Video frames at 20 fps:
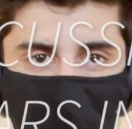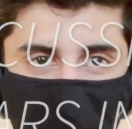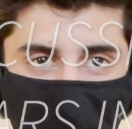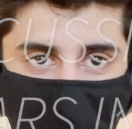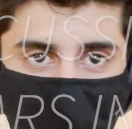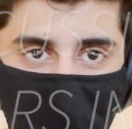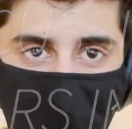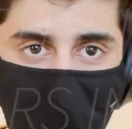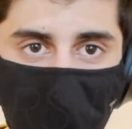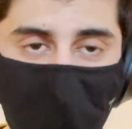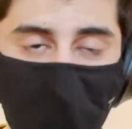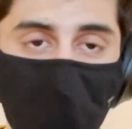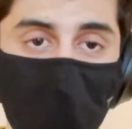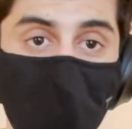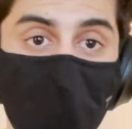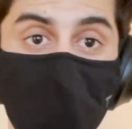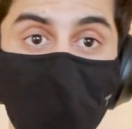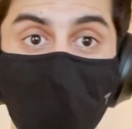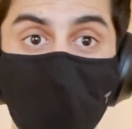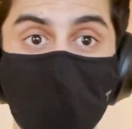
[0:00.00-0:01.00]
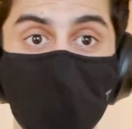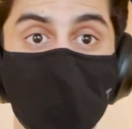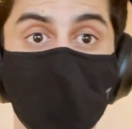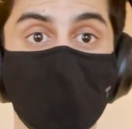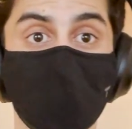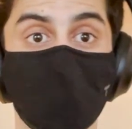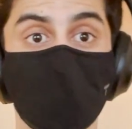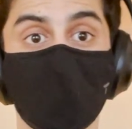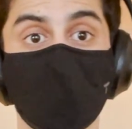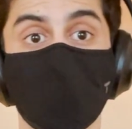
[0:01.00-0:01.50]
to a brand new
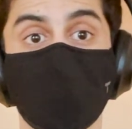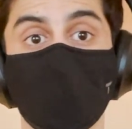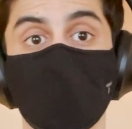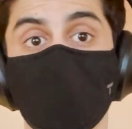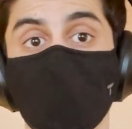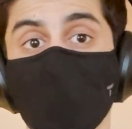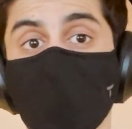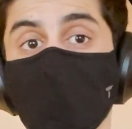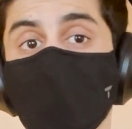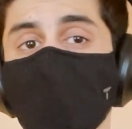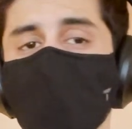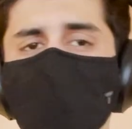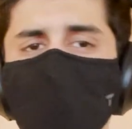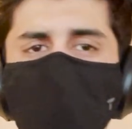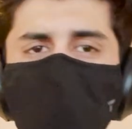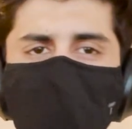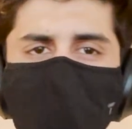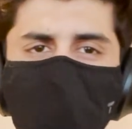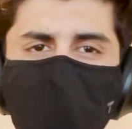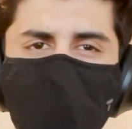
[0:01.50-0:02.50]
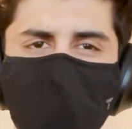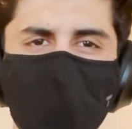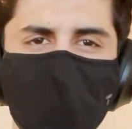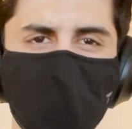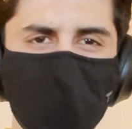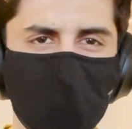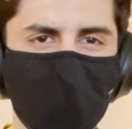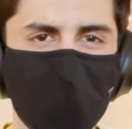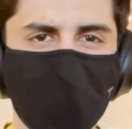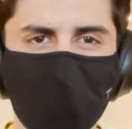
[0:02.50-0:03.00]
video, a more
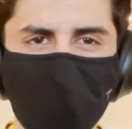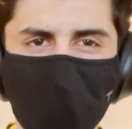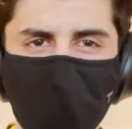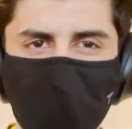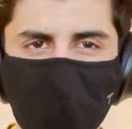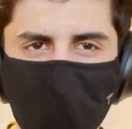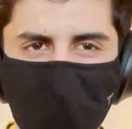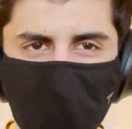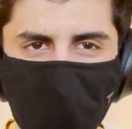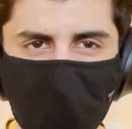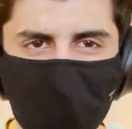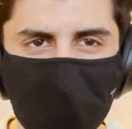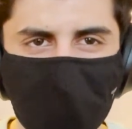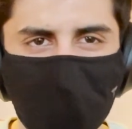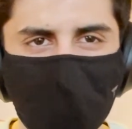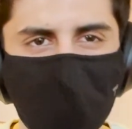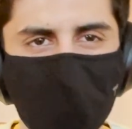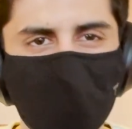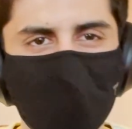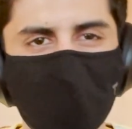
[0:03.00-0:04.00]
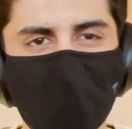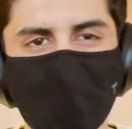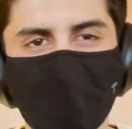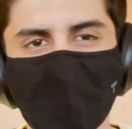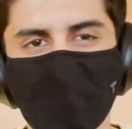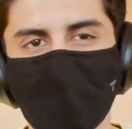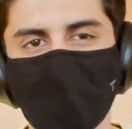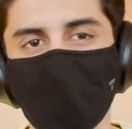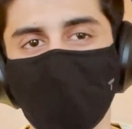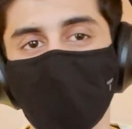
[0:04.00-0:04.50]
discussion video I would say,
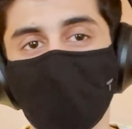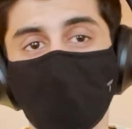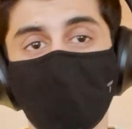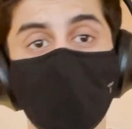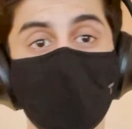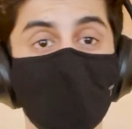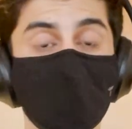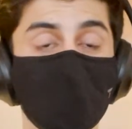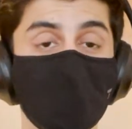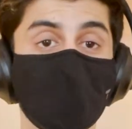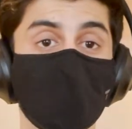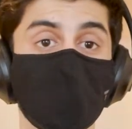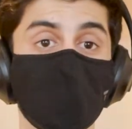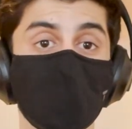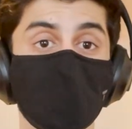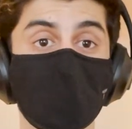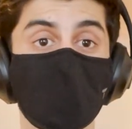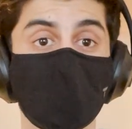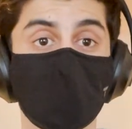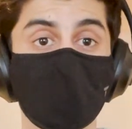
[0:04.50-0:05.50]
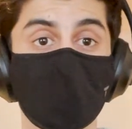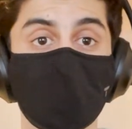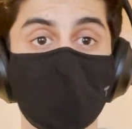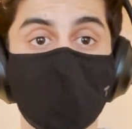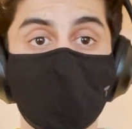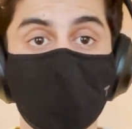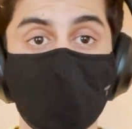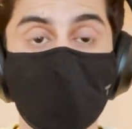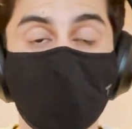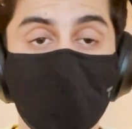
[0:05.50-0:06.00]
where I want to give
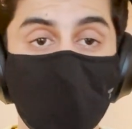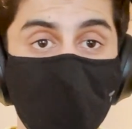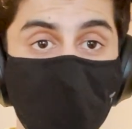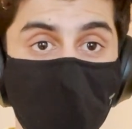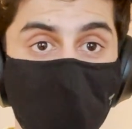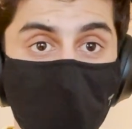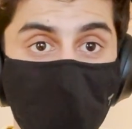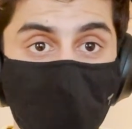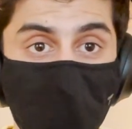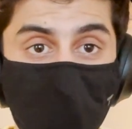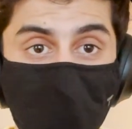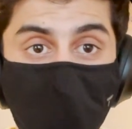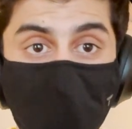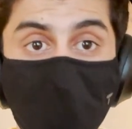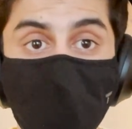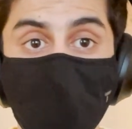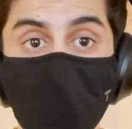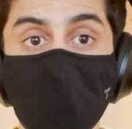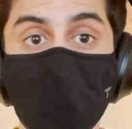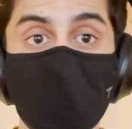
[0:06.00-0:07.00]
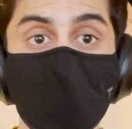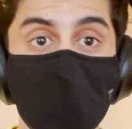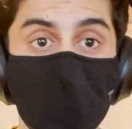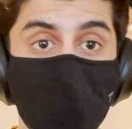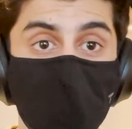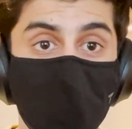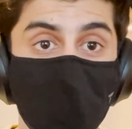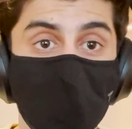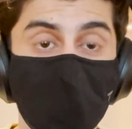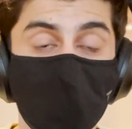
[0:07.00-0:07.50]
you the
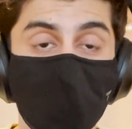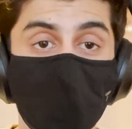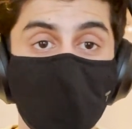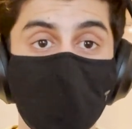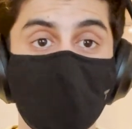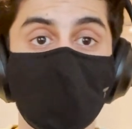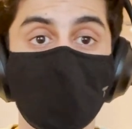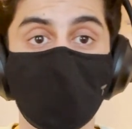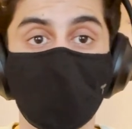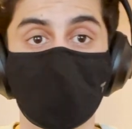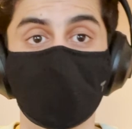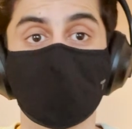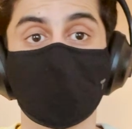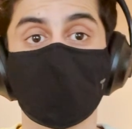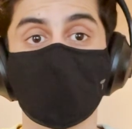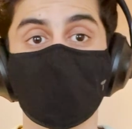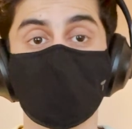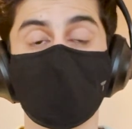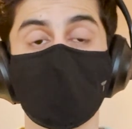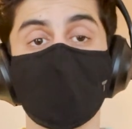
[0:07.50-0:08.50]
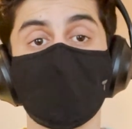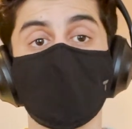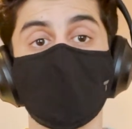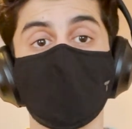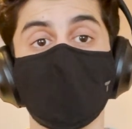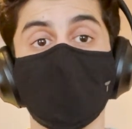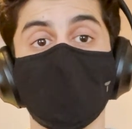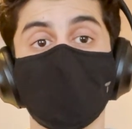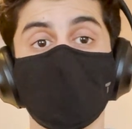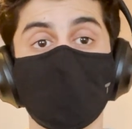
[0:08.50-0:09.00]
information and the knowledge
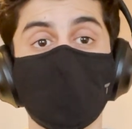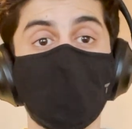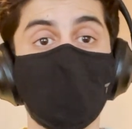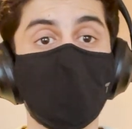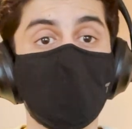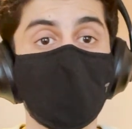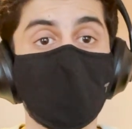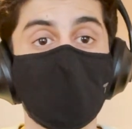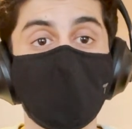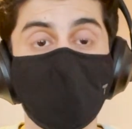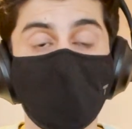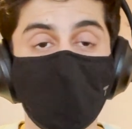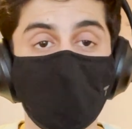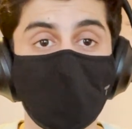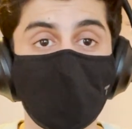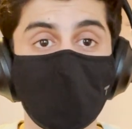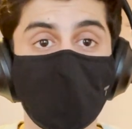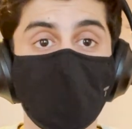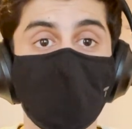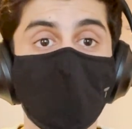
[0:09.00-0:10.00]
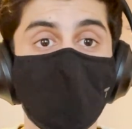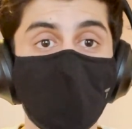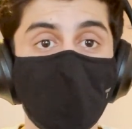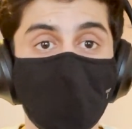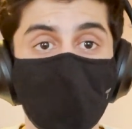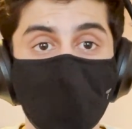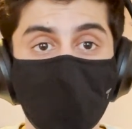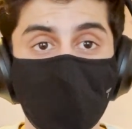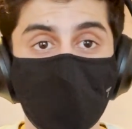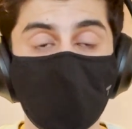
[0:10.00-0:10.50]
on how and
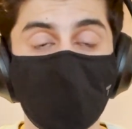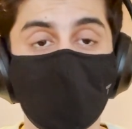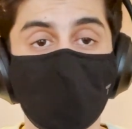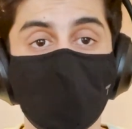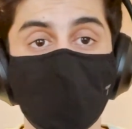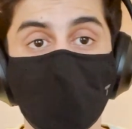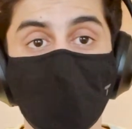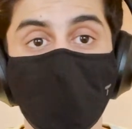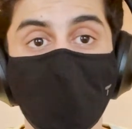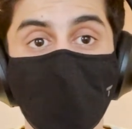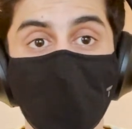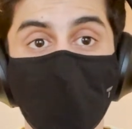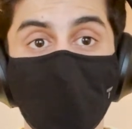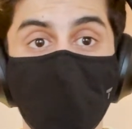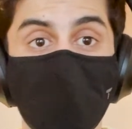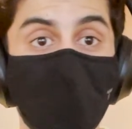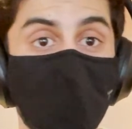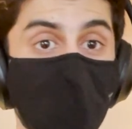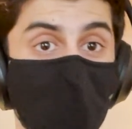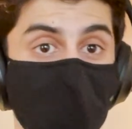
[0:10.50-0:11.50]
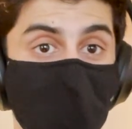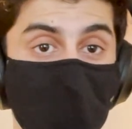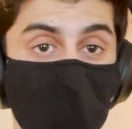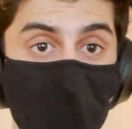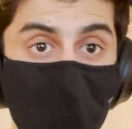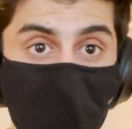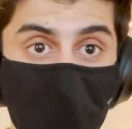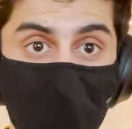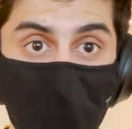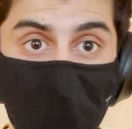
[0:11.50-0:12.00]
why Norway has
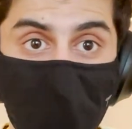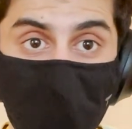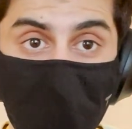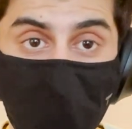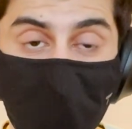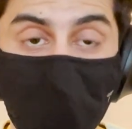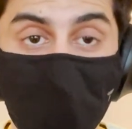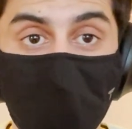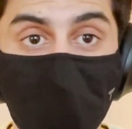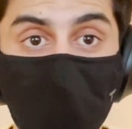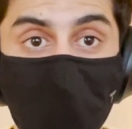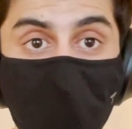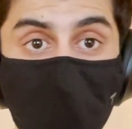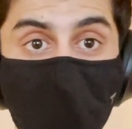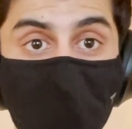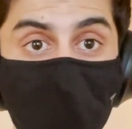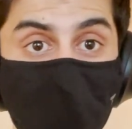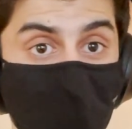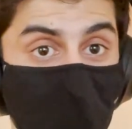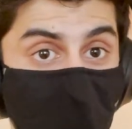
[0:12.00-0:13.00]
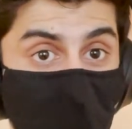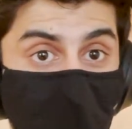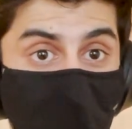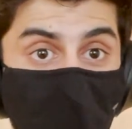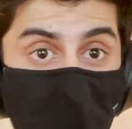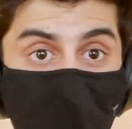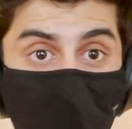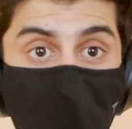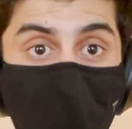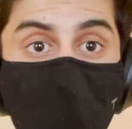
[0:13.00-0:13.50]
that many electric
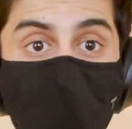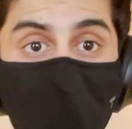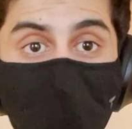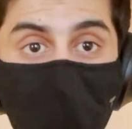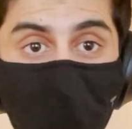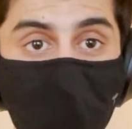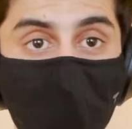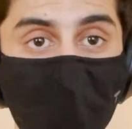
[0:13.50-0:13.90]
vehicles.